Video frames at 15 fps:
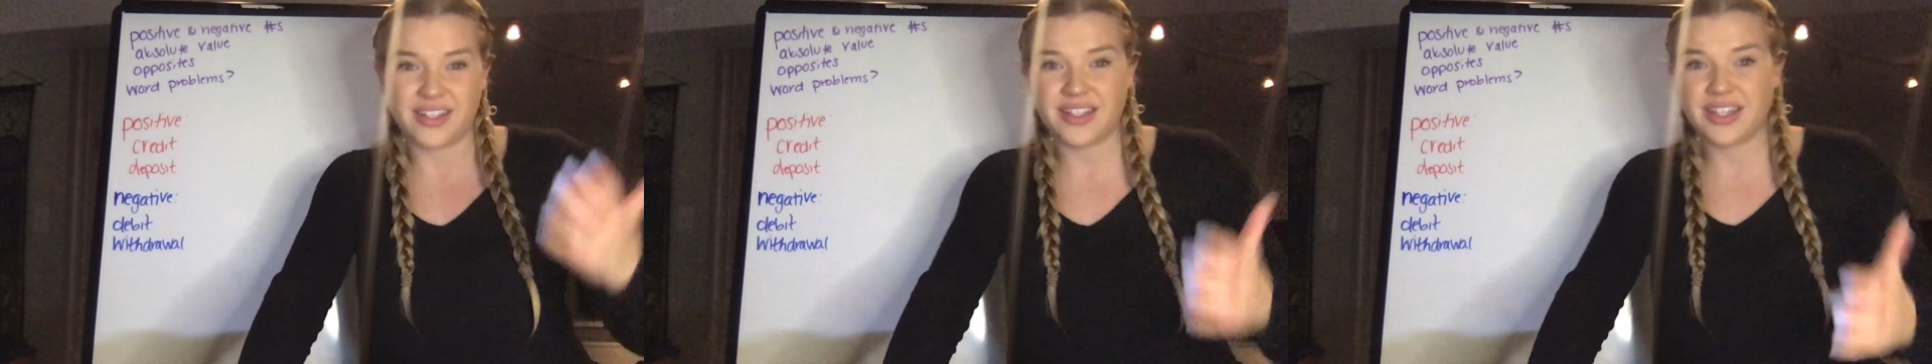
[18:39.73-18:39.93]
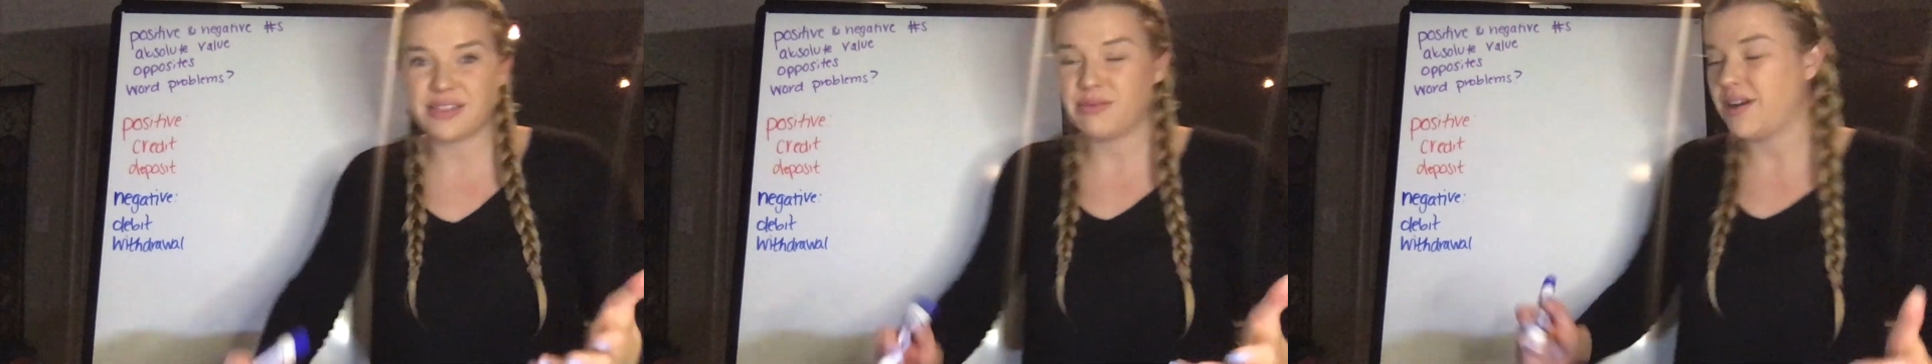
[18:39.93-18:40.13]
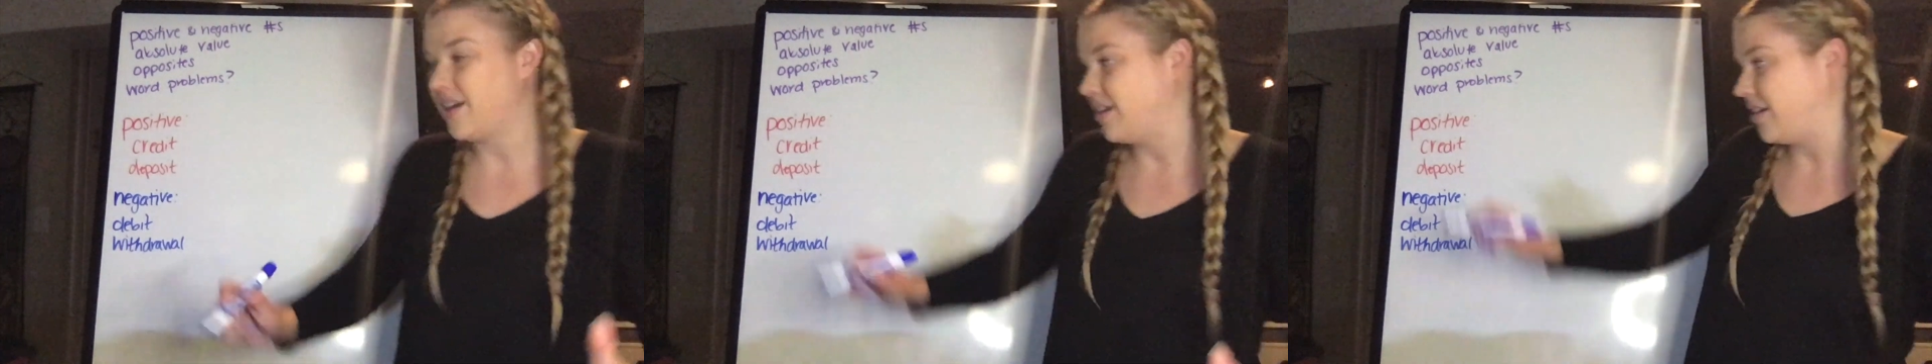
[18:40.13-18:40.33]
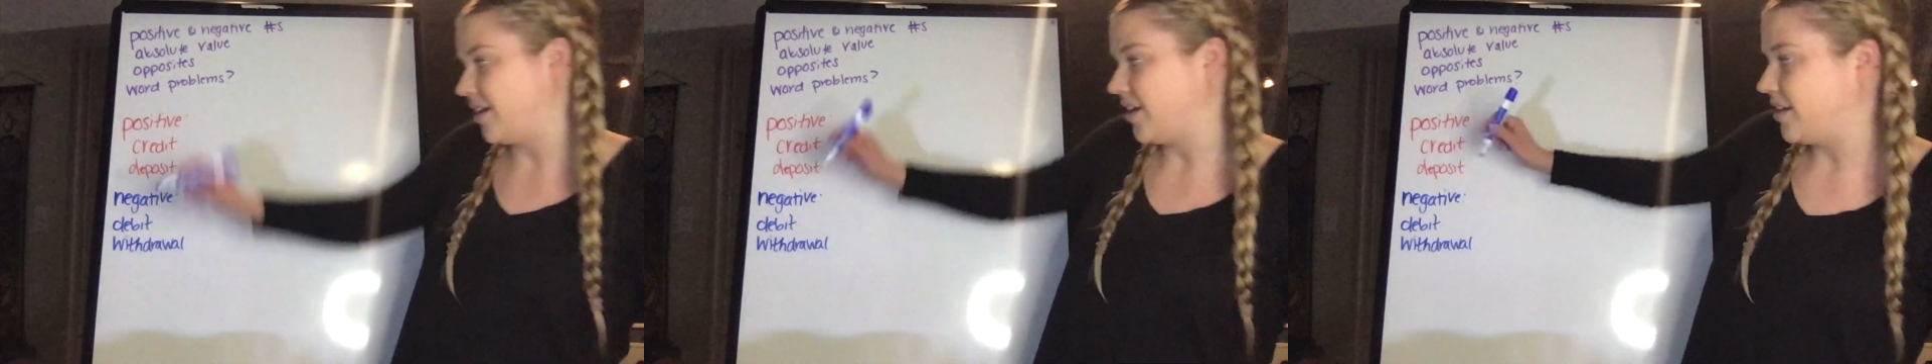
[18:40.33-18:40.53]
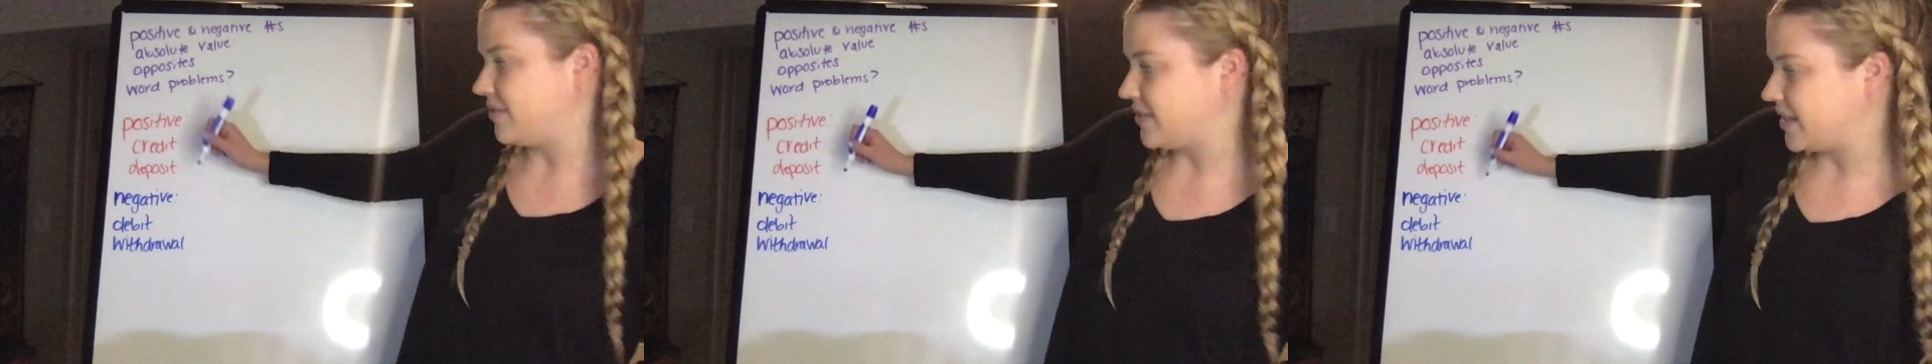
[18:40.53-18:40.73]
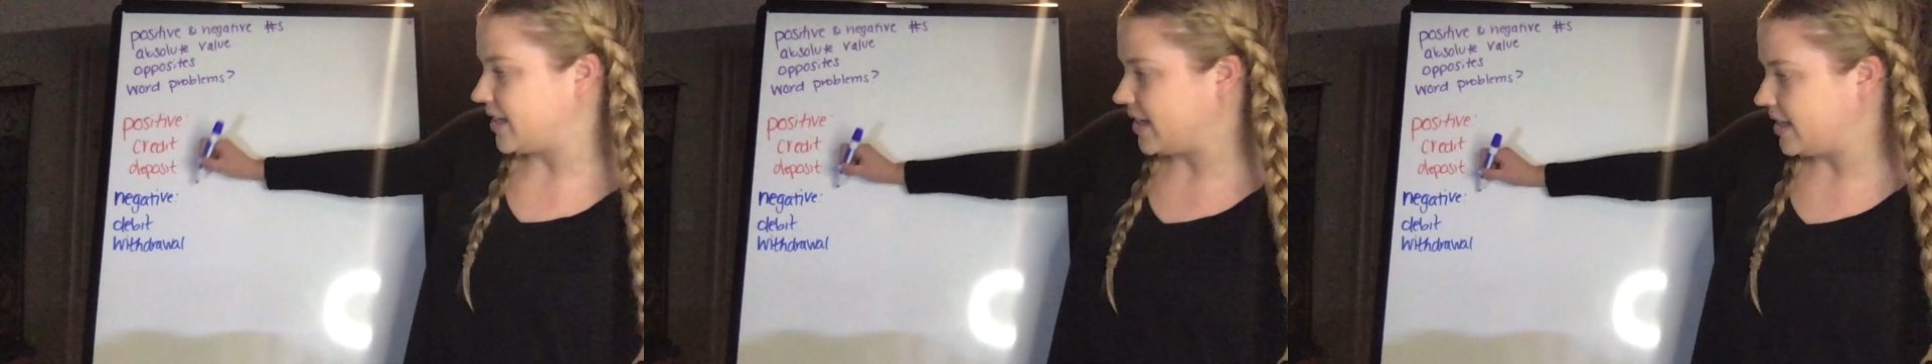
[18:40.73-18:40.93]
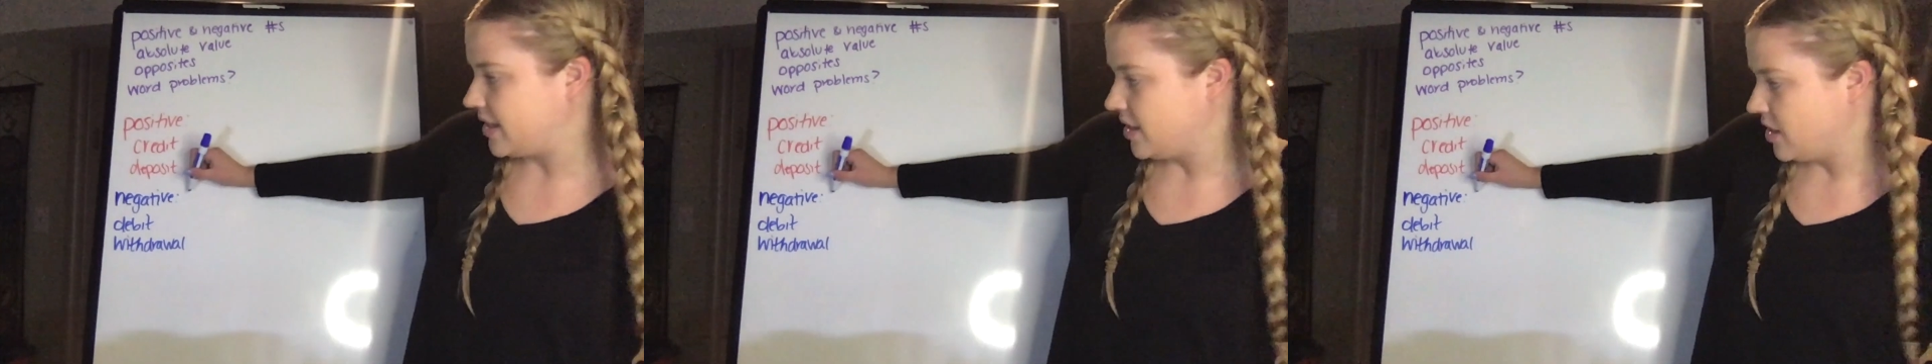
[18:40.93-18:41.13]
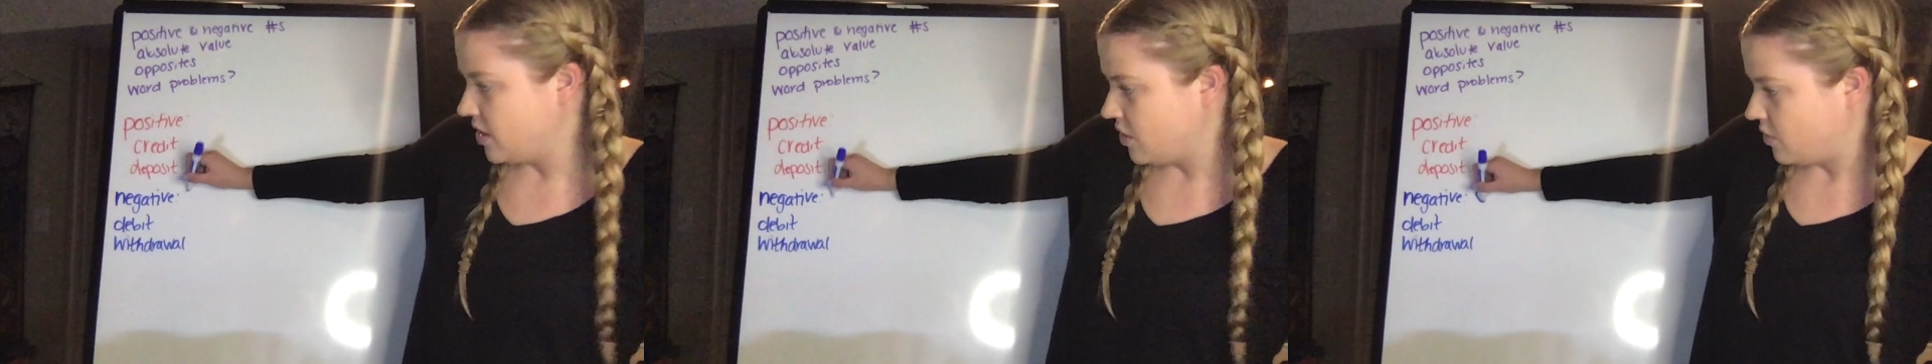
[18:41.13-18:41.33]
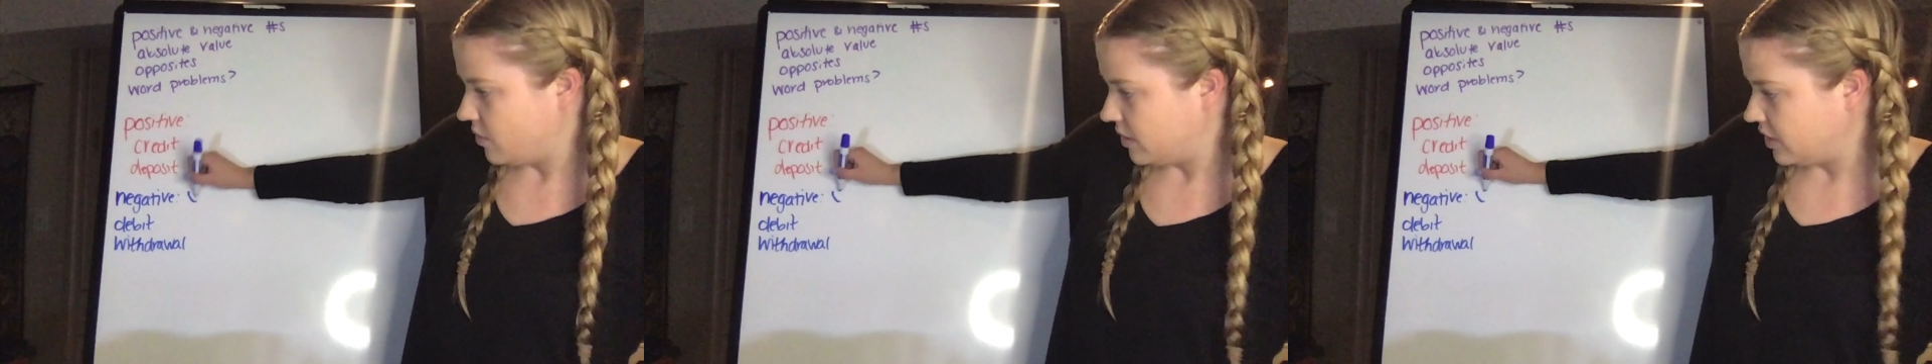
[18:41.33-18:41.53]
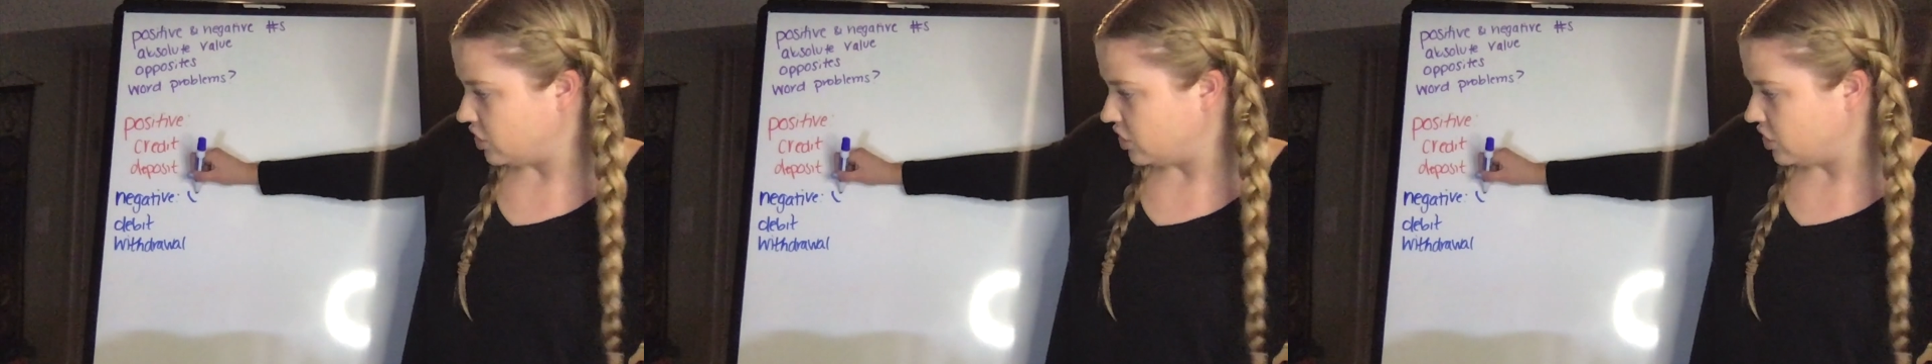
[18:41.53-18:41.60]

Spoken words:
That's why our negative sign really